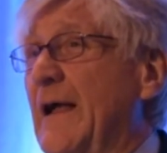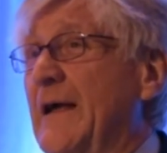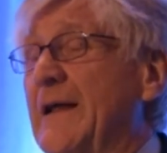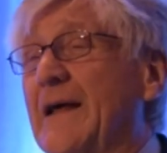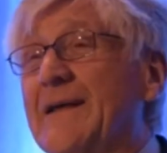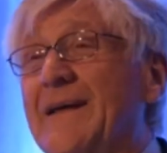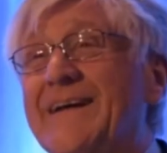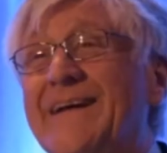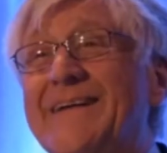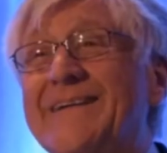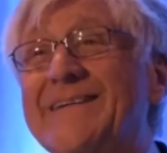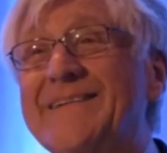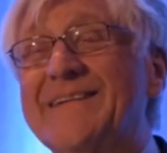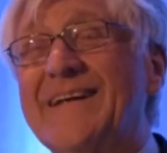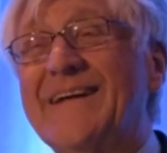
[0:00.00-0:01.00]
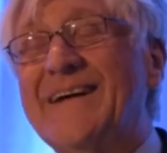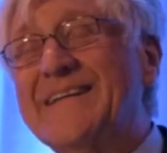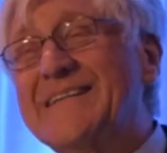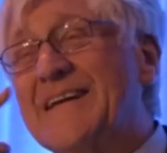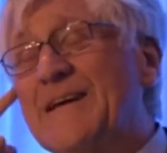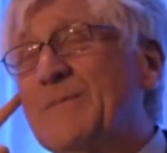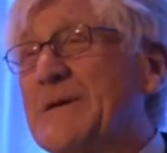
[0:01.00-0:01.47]
And I, and I I
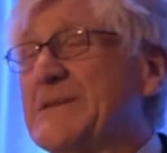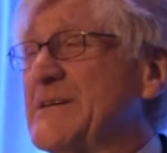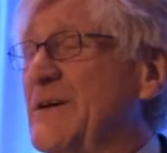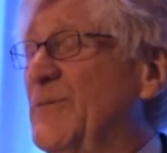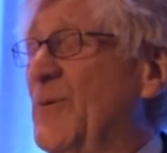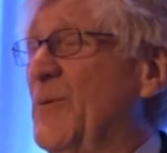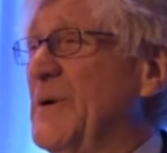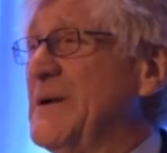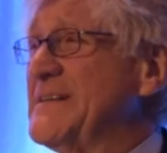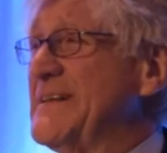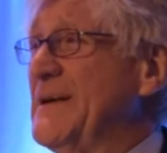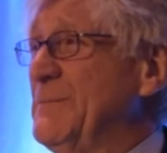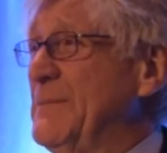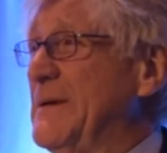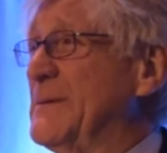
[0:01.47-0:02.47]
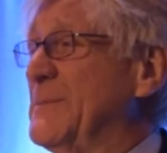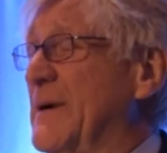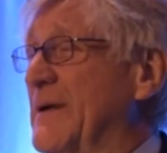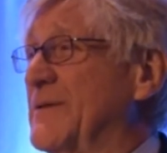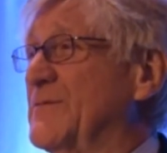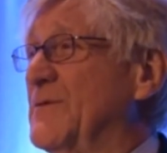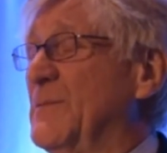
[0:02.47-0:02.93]
say to myself, "Well, what does that mean
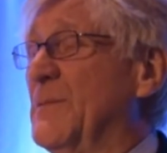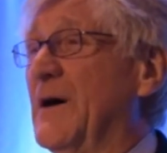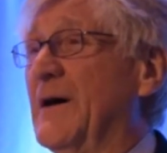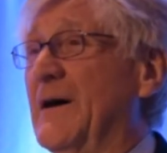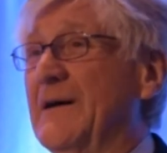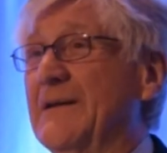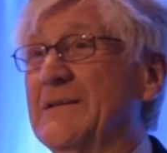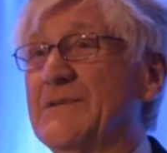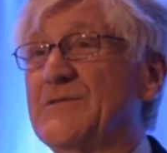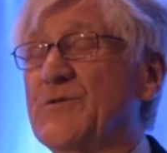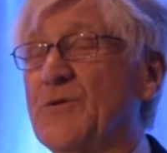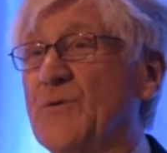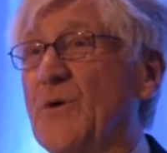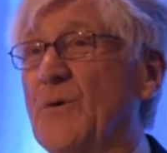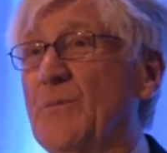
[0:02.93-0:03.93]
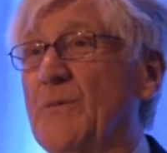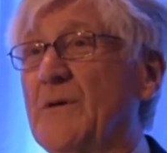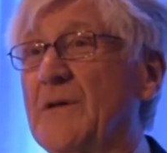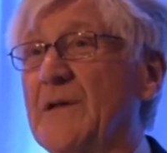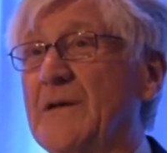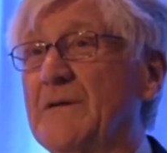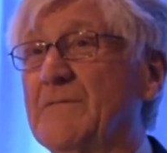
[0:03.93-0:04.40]
about Three Mile Island,
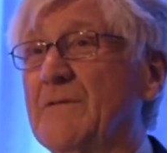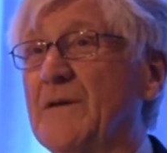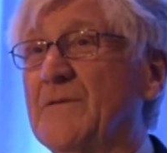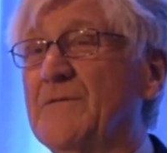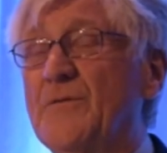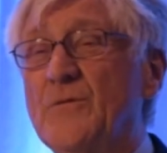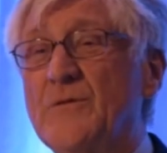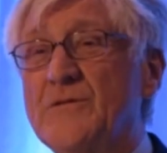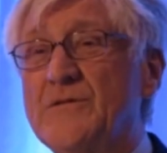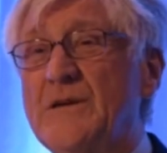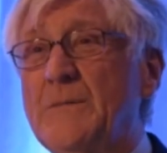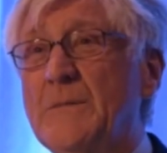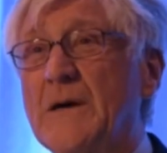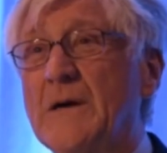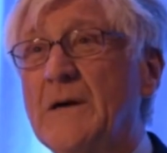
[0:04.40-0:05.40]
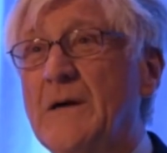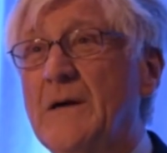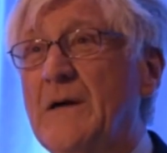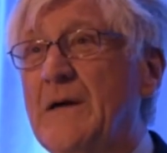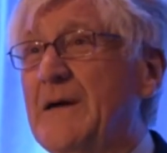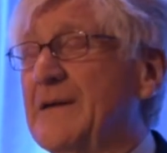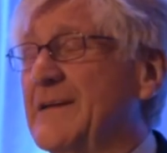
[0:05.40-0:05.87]
Chernobyl, and, and Fukushima?
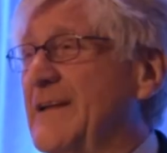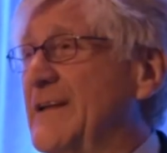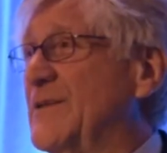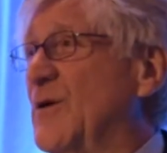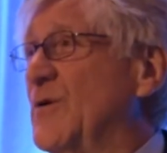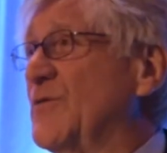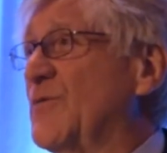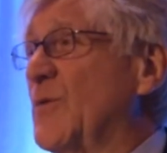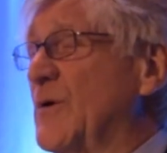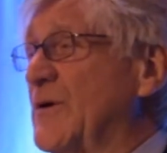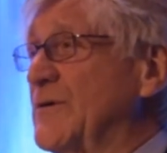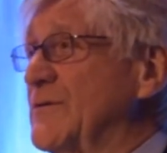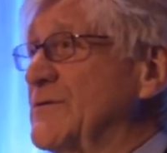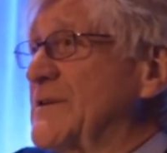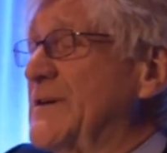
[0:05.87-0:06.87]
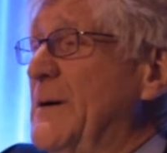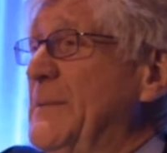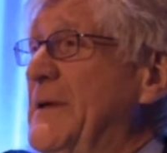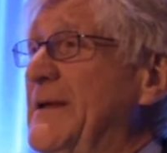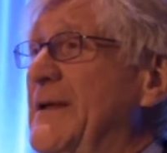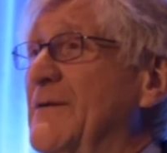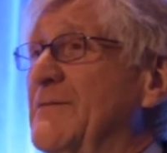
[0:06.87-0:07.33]
Did those workers
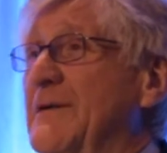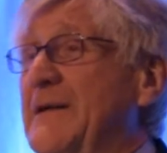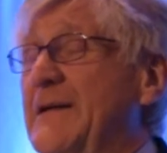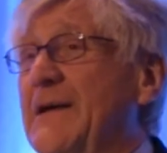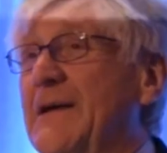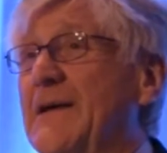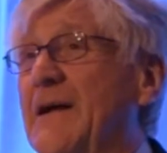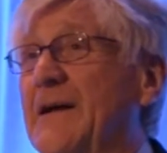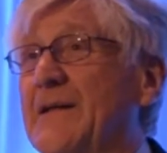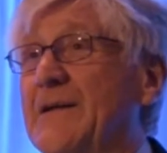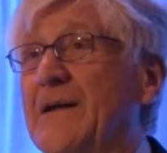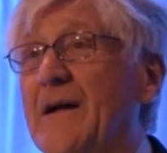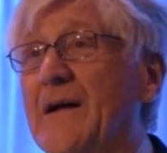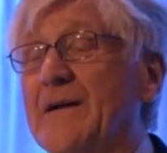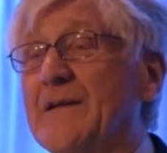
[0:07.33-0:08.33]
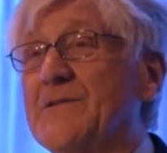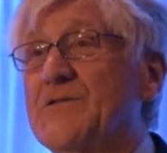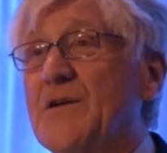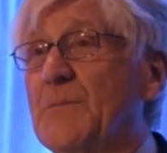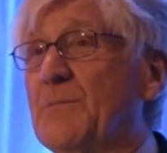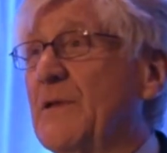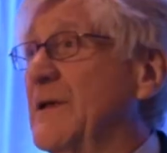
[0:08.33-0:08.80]
come in every day on a on a
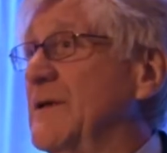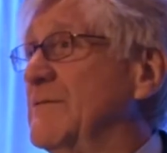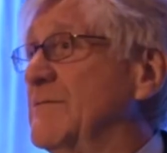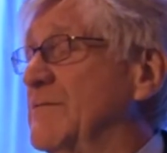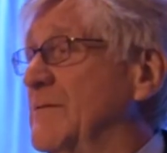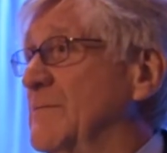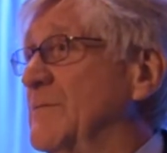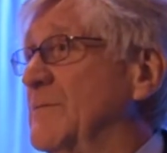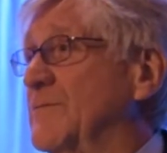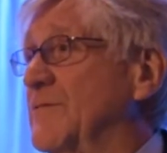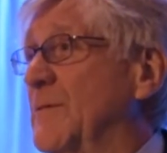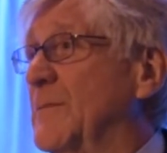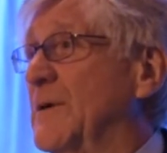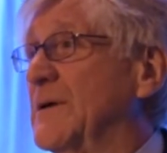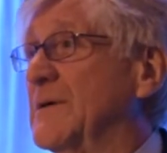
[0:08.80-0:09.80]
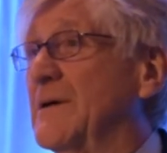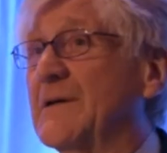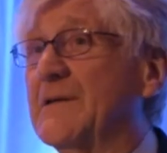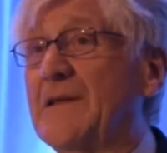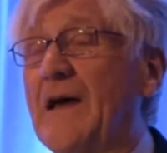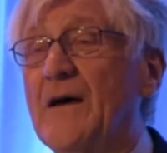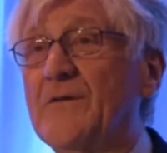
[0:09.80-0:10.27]
jet plane from from a,
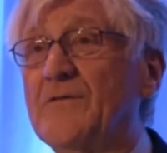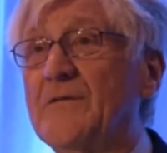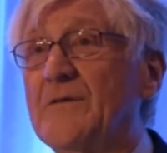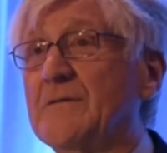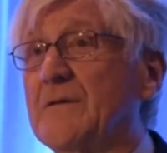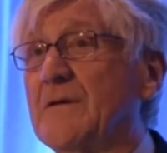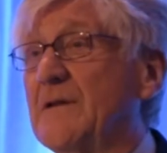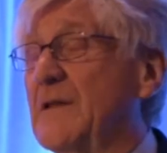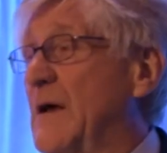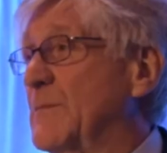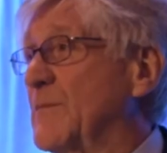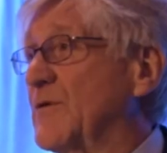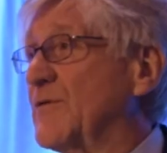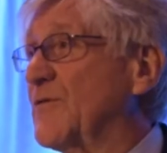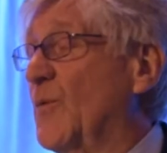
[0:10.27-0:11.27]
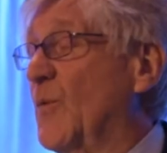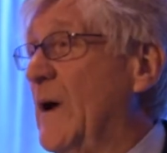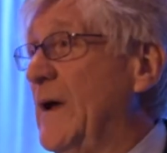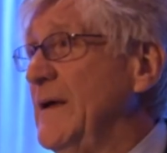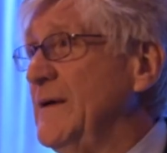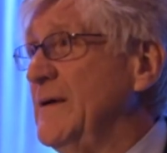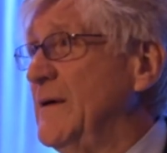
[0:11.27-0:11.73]
a thousand kilometers
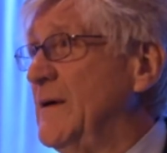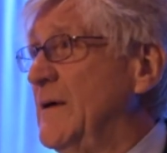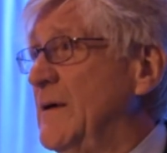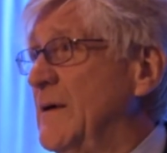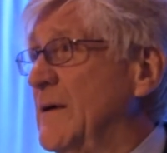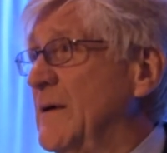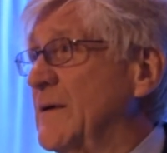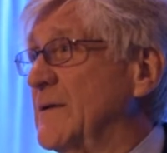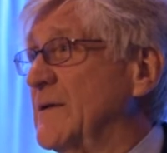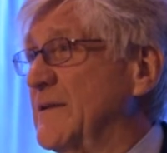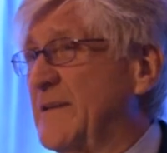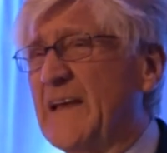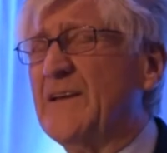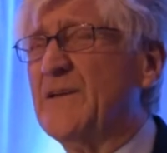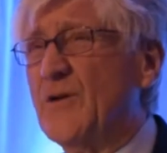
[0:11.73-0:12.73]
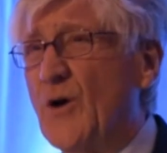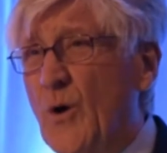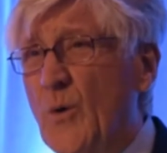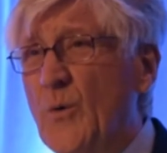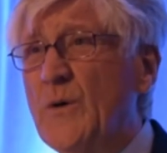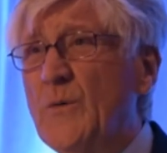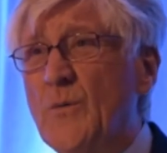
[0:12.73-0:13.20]
away? Did they
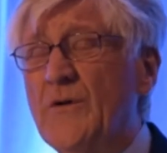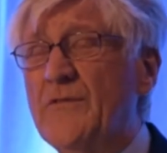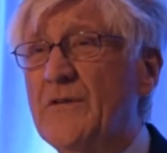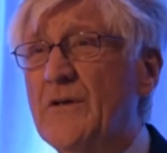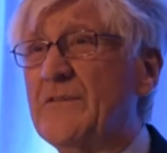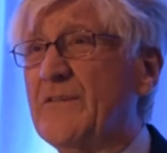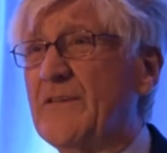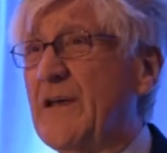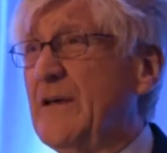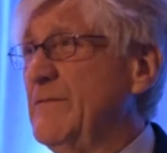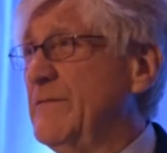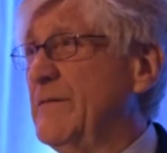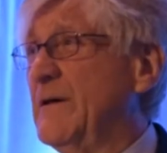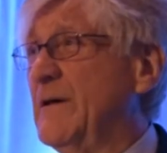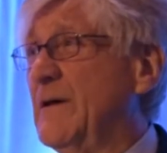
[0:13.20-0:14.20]
know it was unsafe?"